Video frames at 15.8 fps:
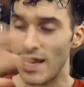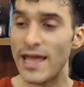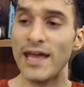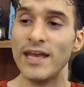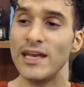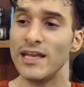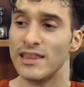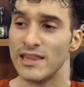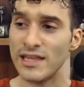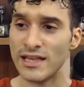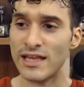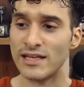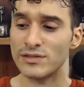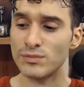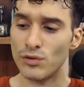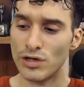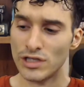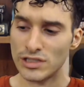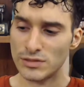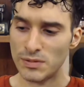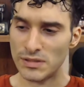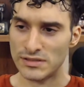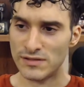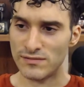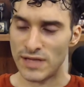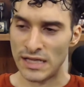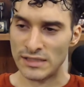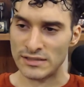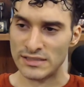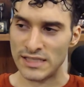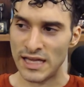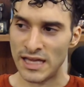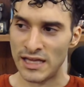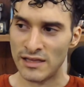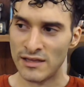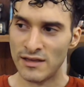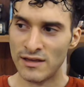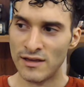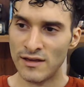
anything that is more expensive than steak